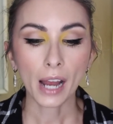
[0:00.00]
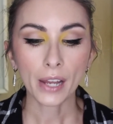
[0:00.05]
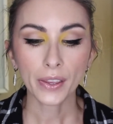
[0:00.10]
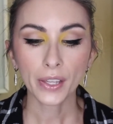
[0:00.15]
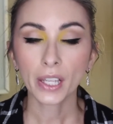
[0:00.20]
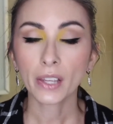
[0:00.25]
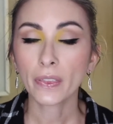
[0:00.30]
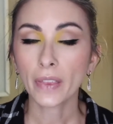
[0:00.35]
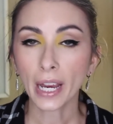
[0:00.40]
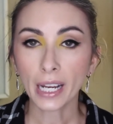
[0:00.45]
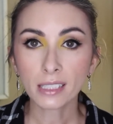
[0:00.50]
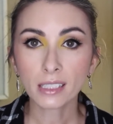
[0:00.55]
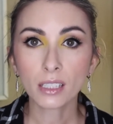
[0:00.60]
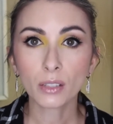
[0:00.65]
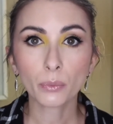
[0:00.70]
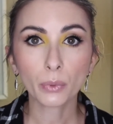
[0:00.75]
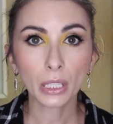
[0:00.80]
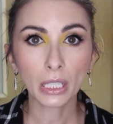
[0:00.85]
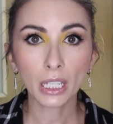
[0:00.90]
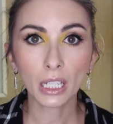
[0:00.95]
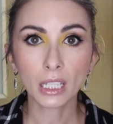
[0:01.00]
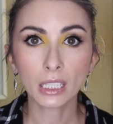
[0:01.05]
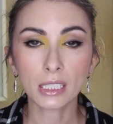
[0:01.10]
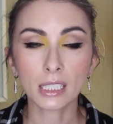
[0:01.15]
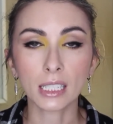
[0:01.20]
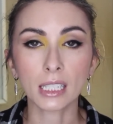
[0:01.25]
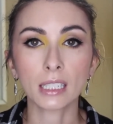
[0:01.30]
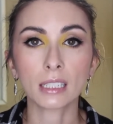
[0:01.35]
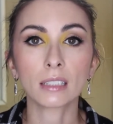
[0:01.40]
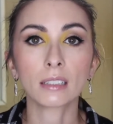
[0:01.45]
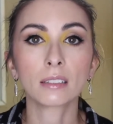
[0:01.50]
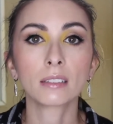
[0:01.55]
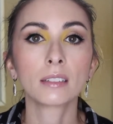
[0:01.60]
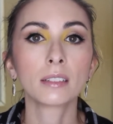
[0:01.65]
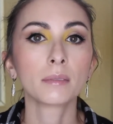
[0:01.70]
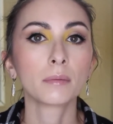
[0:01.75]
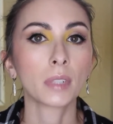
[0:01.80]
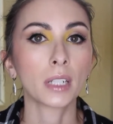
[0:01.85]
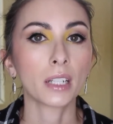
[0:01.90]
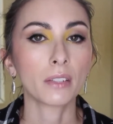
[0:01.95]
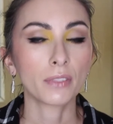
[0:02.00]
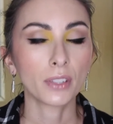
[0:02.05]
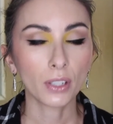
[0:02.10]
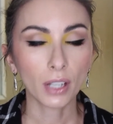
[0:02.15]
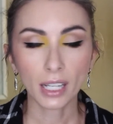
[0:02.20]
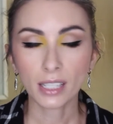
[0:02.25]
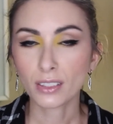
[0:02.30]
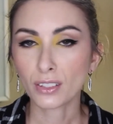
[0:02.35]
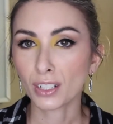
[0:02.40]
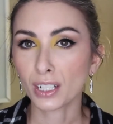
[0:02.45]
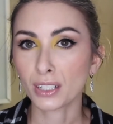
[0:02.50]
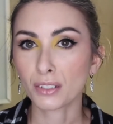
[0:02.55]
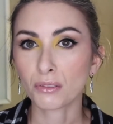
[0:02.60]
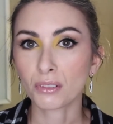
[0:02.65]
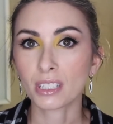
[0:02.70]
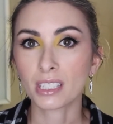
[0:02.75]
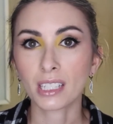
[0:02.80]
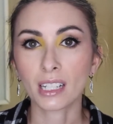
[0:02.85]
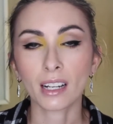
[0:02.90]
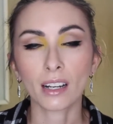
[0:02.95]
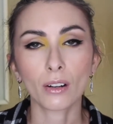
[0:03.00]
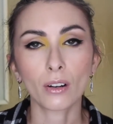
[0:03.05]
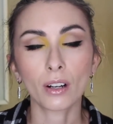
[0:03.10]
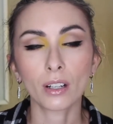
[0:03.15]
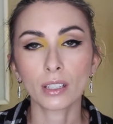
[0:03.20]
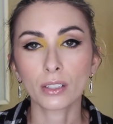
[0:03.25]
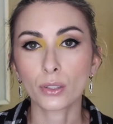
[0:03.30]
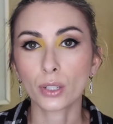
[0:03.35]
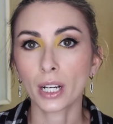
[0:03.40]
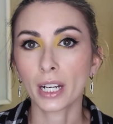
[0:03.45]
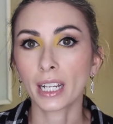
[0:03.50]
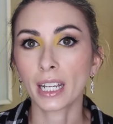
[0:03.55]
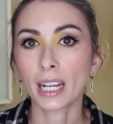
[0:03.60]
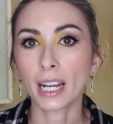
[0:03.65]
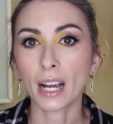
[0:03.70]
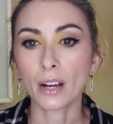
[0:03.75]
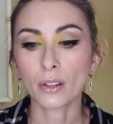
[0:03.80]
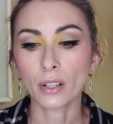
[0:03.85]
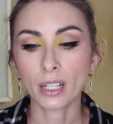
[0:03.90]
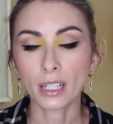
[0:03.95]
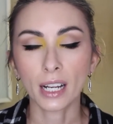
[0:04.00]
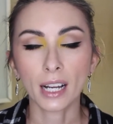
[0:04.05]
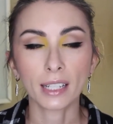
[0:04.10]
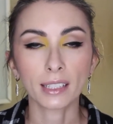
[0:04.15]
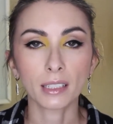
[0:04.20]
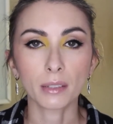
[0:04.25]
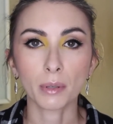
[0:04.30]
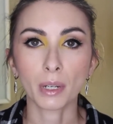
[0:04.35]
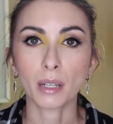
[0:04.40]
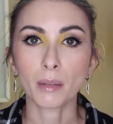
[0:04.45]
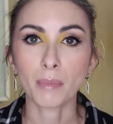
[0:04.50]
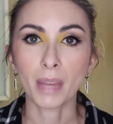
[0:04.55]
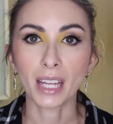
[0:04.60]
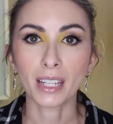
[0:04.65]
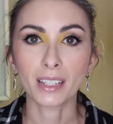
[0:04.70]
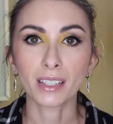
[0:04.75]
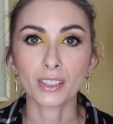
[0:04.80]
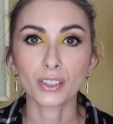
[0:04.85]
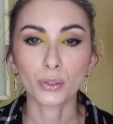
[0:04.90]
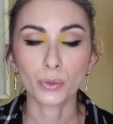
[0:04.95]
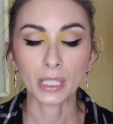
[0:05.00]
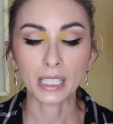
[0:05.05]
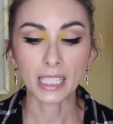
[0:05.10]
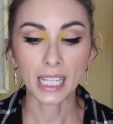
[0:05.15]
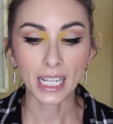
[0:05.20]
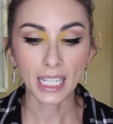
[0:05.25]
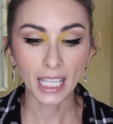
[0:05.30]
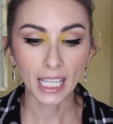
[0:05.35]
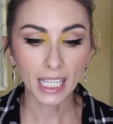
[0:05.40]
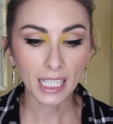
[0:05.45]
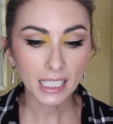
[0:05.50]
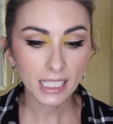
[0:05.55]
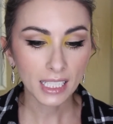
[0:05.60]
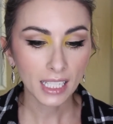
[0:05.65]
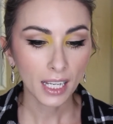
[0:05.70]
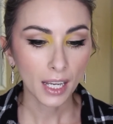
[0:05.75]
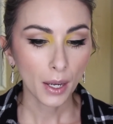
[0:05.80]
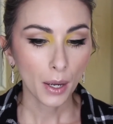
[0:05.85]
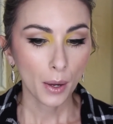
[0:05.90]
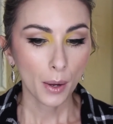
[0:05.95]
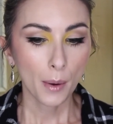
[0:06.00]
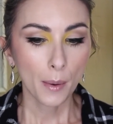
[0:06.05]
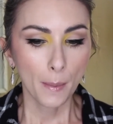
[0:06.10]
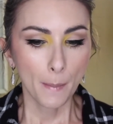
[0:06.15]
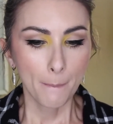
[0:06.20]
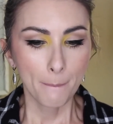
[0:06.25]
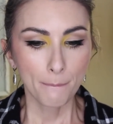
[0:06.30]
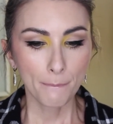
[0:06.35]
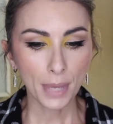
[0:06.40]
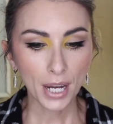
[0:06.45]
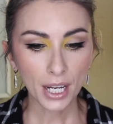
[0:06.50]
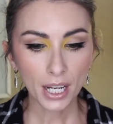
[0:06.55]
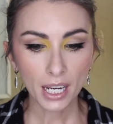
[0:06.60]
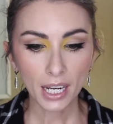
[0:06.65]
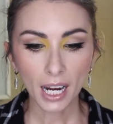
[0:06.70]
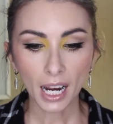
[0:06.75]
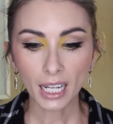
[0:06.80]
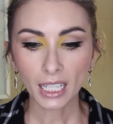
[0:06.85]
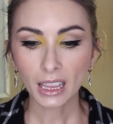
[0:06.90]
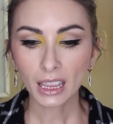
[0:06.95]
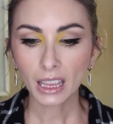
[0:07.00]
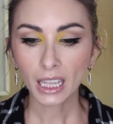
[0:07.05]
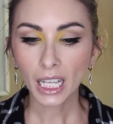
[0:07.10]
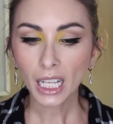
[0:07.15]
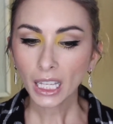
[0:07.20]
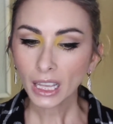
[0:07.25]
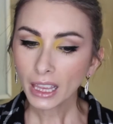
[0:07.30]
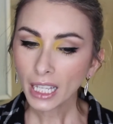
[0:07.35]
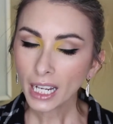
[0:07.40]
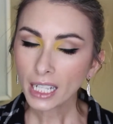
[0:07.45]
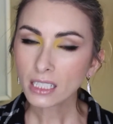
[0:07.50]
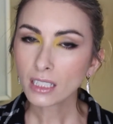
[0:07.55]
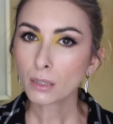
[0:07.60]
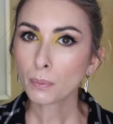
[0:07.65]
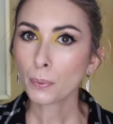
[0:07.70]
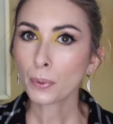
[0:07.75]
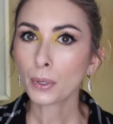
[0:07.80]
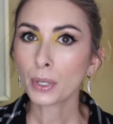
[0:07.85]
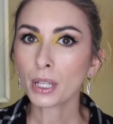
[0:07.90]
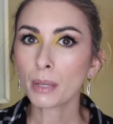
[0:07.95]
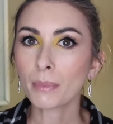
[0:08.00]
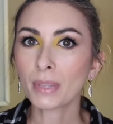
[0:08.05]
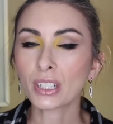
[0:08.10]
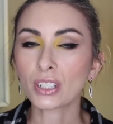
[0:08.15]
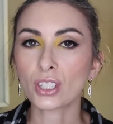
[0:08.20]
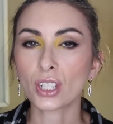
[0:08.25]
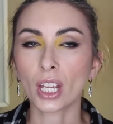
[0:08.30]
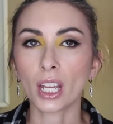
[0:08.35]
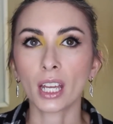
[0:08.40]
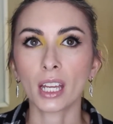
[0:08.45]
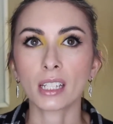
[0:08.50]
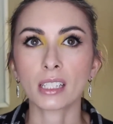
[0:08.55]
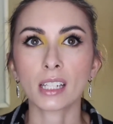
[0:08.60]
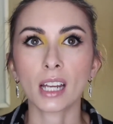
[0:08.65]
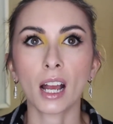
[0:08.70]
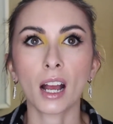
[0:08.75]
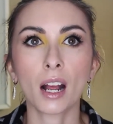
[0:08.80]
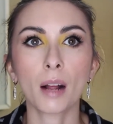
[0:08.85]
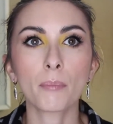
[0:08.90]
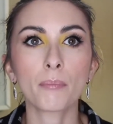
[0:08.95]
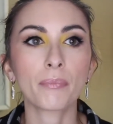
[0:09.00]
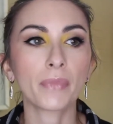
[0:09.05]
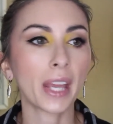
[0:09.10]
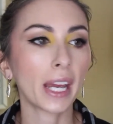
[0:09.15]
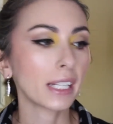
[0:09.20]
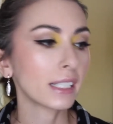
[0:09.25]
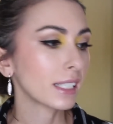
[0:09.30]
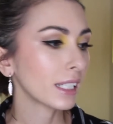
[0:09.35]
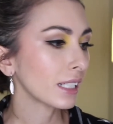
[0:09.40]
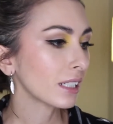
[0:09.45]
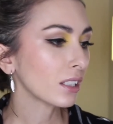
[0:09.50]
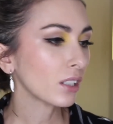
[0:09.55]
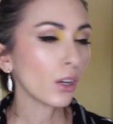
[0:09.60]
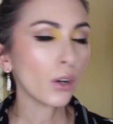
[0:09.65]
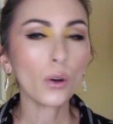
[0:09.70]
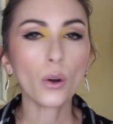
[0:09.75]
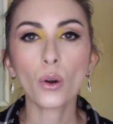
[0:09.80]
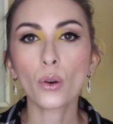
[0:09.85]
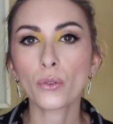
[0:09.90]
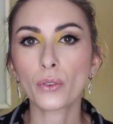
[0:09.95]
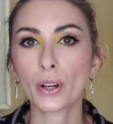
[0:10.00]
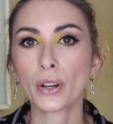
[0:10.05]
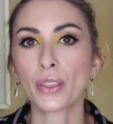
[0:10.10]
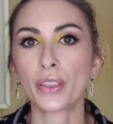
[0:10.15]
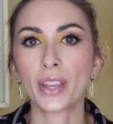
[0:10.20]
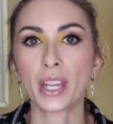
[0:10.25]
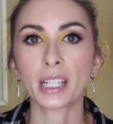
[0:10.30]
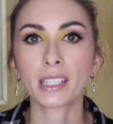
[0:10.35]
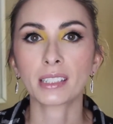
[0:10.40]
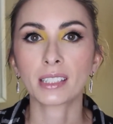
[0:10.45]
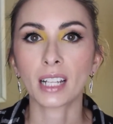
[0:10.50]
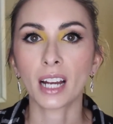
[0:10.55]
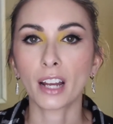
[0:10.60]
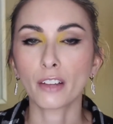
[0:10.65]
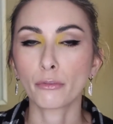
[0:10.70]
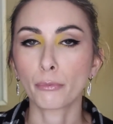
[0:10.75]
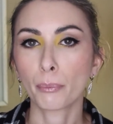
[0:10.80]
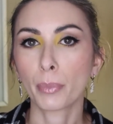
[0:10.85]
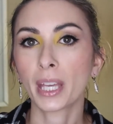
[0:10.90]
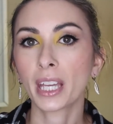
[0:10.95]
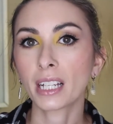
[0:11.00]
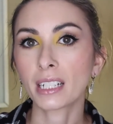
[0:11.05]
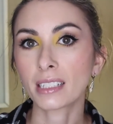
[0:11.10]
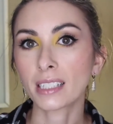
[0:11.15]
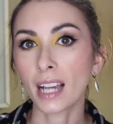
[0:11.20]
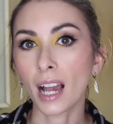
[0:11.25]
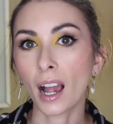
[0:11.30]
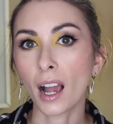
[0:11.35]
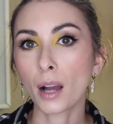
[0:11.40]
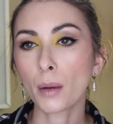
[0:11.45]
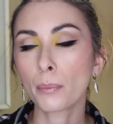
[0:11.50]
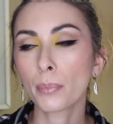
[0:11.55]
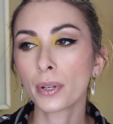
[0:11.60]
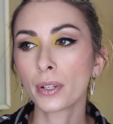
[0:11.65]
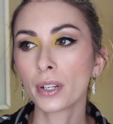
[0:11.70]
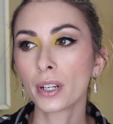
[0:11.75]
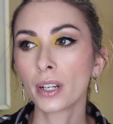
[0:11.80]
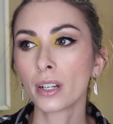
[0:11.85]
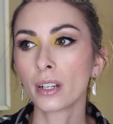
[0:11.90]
I think that's a really good deal. If you guys are interested at all in trying it out, I'd highly recommend doing that kit. But I think that's pretty much it. I didn't go over things that I've picked up